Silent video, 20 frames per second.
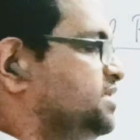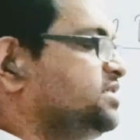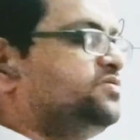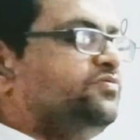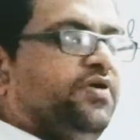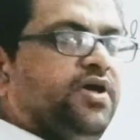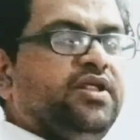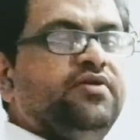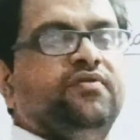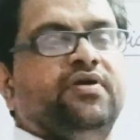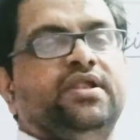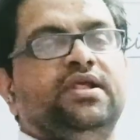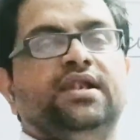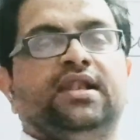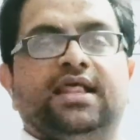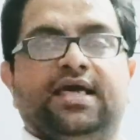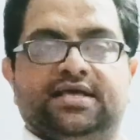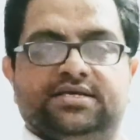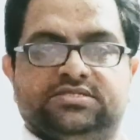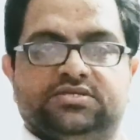is very
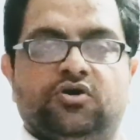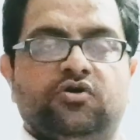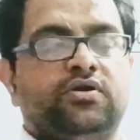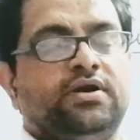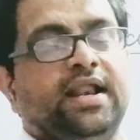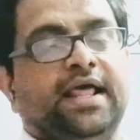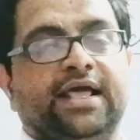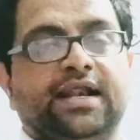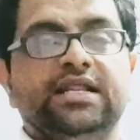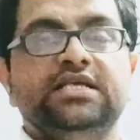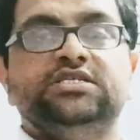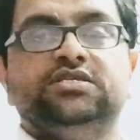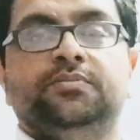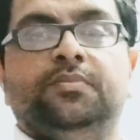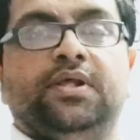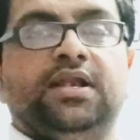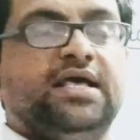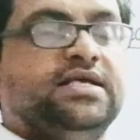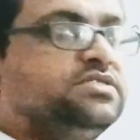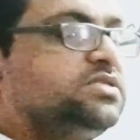less or
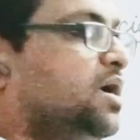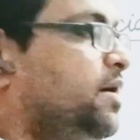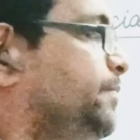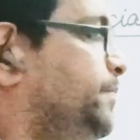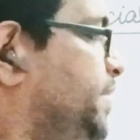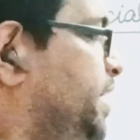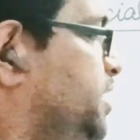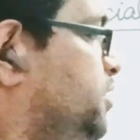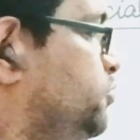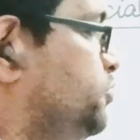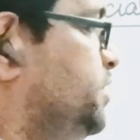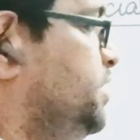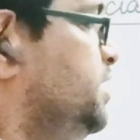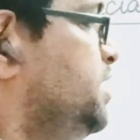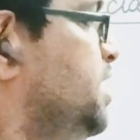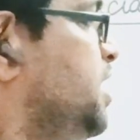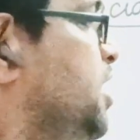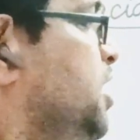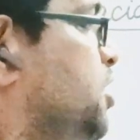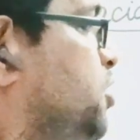negligible as compared to
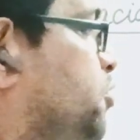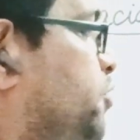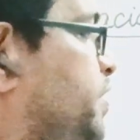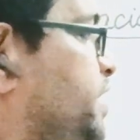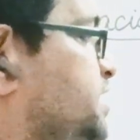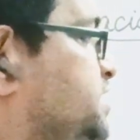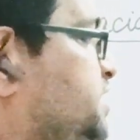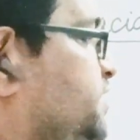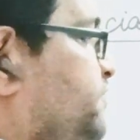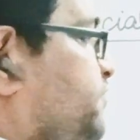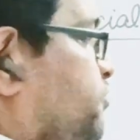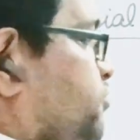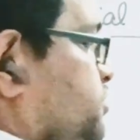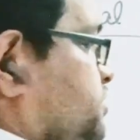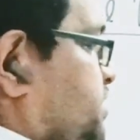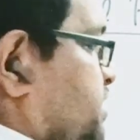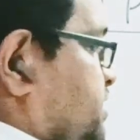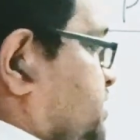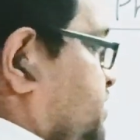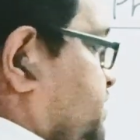the cohesive
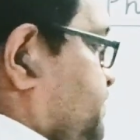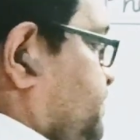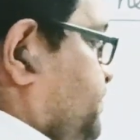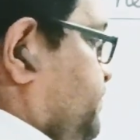forces.